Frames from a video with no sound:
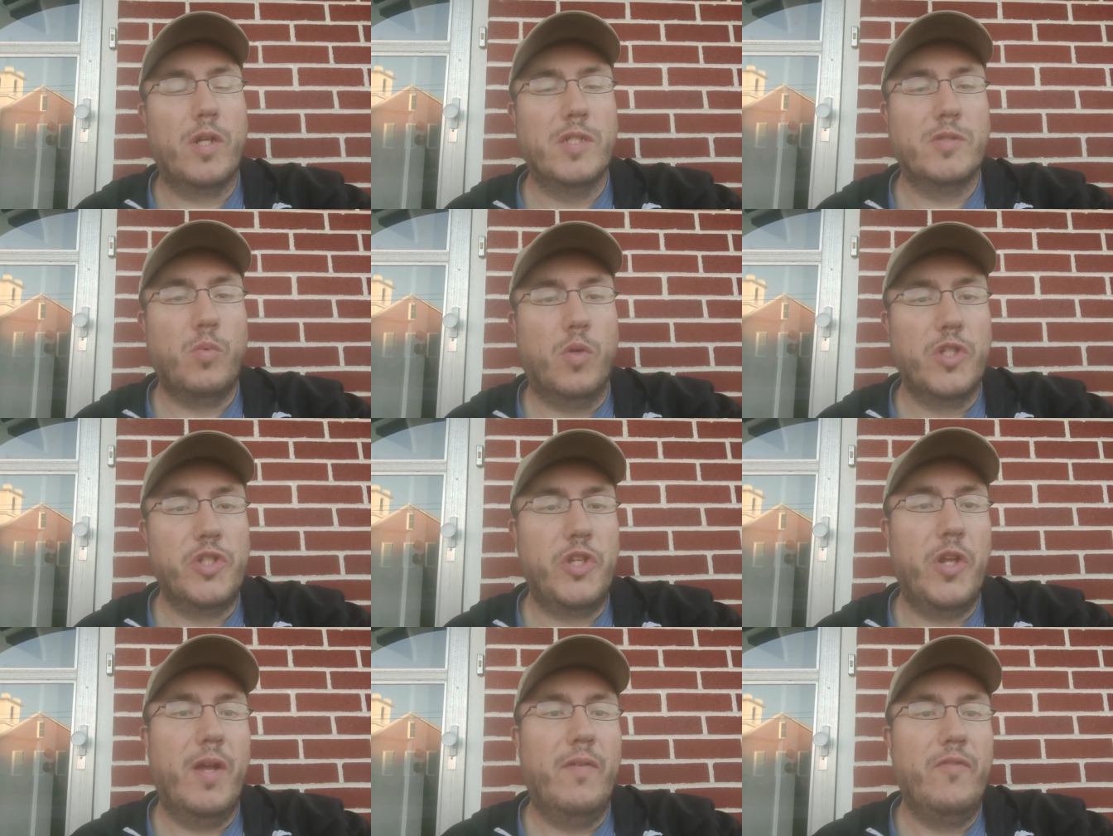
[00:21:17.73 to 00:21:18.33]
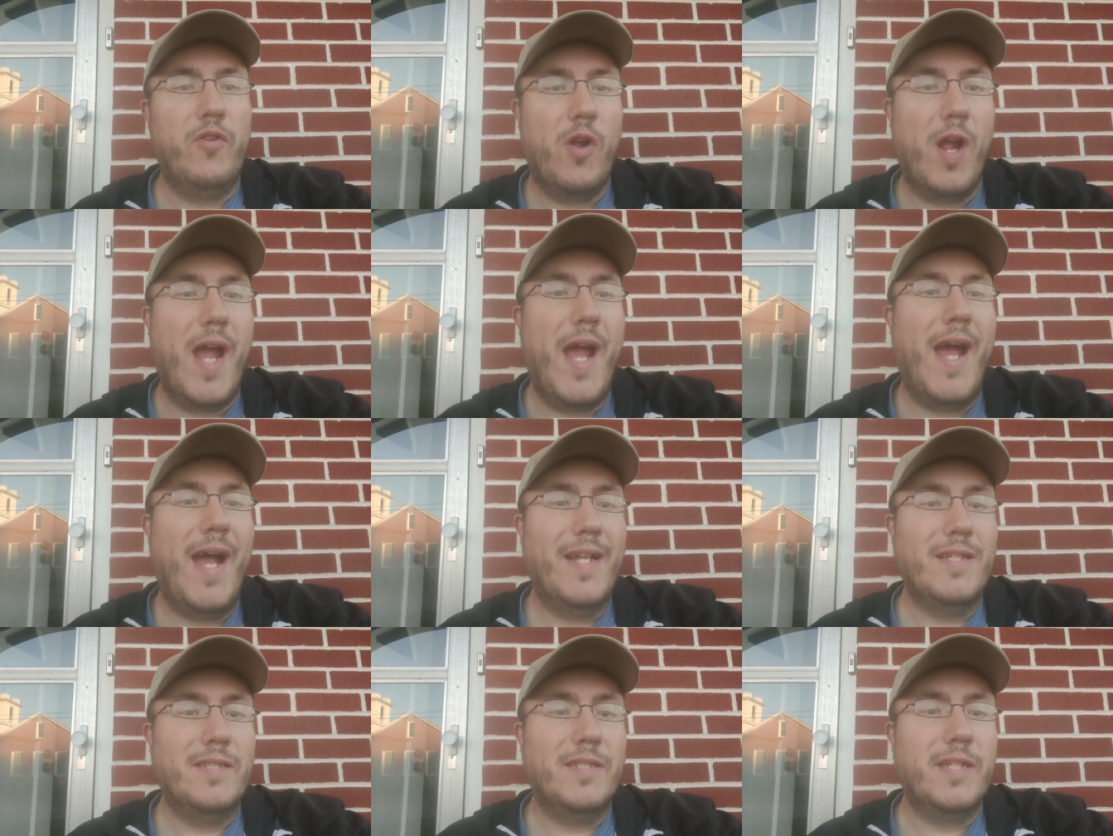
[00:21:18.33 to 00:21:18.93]
because once you have your
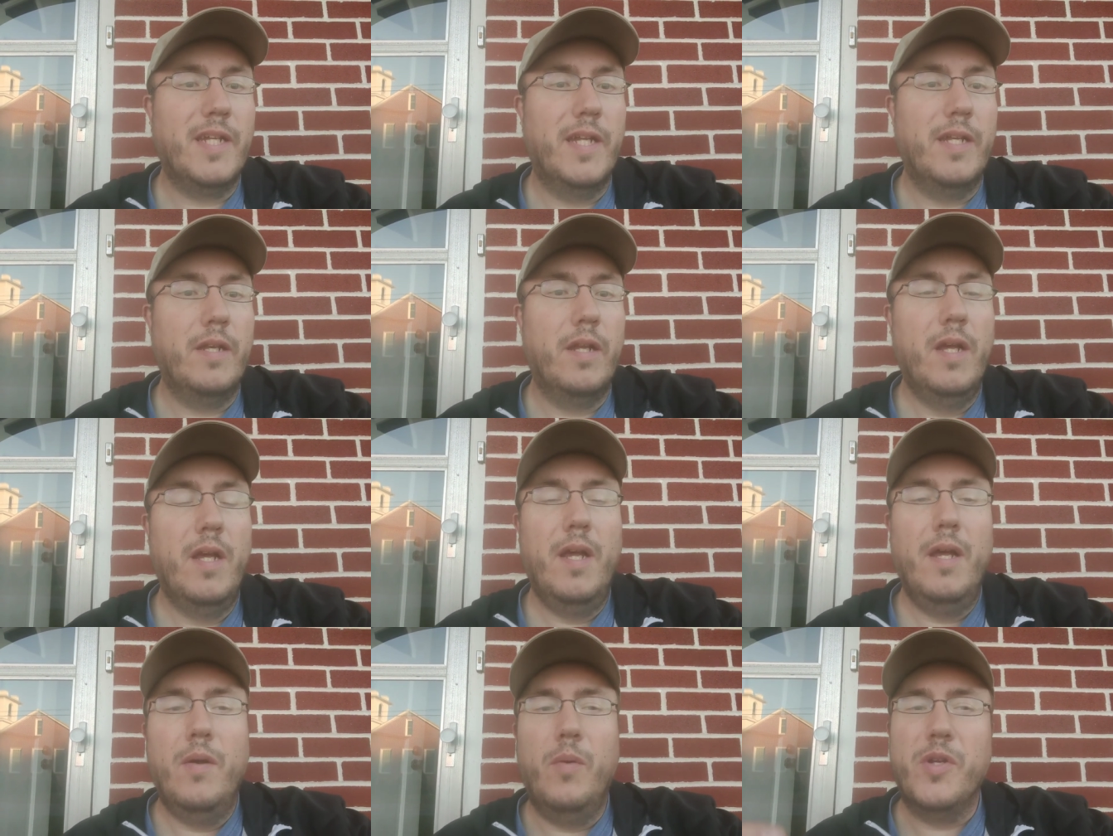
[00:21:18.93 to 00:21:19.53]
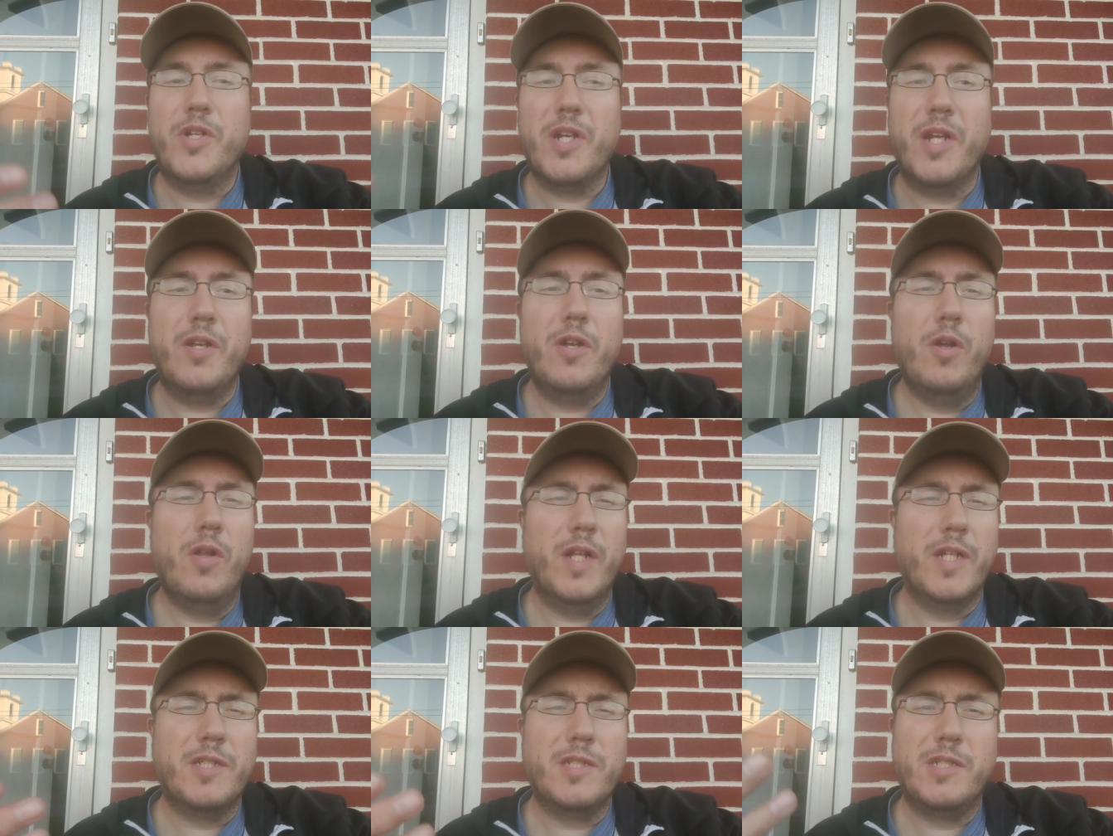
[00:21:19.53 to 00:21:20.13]
ads and which I
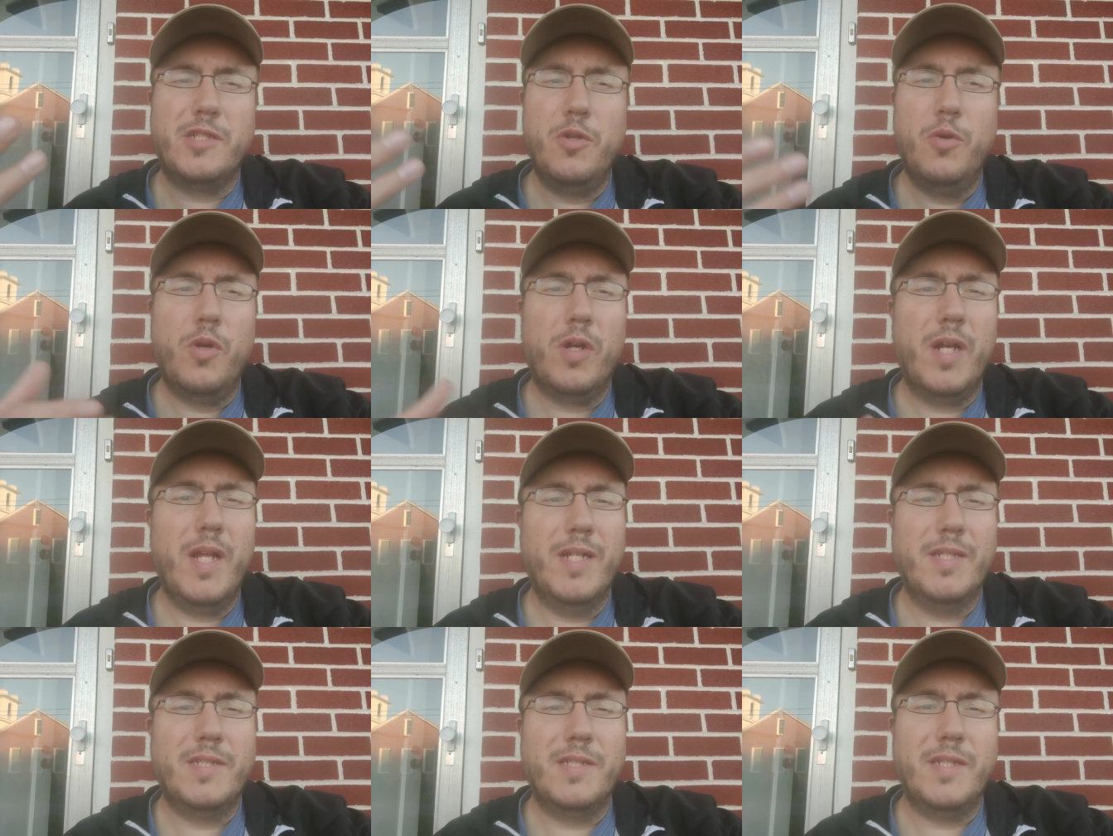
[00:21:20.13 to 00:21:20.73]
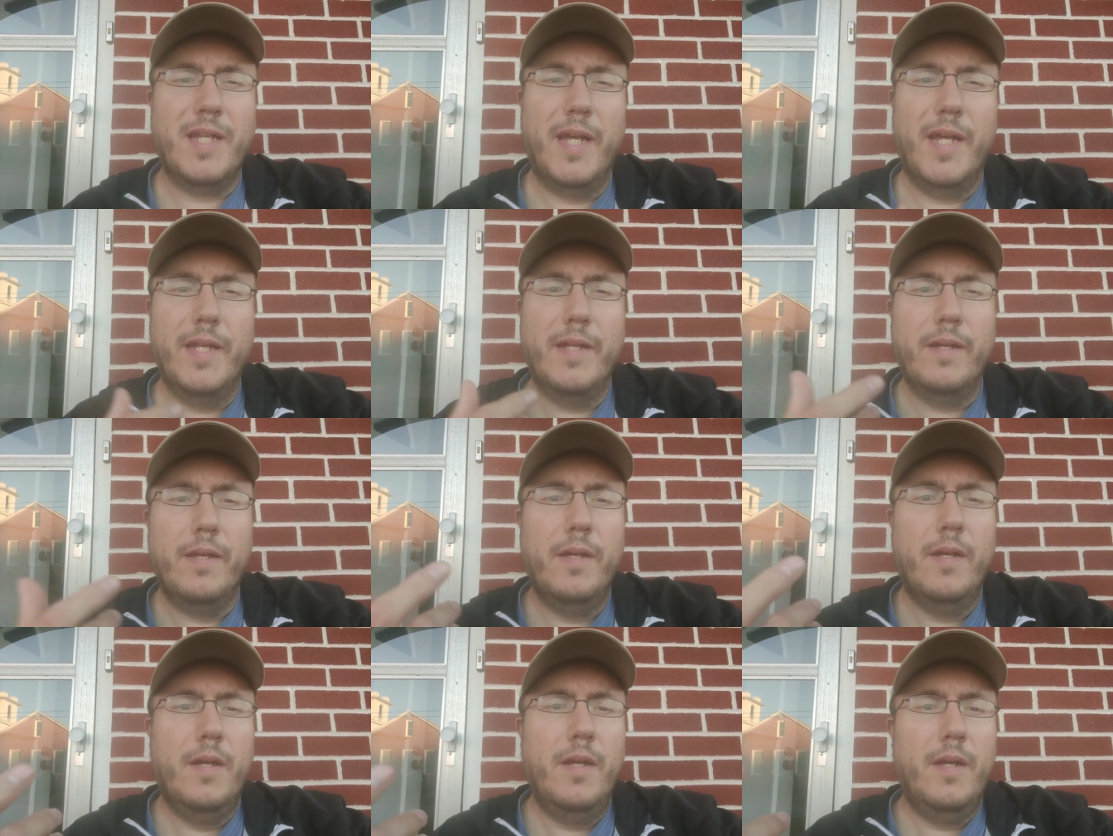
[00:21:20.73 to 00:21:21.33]
know, like Stewart had said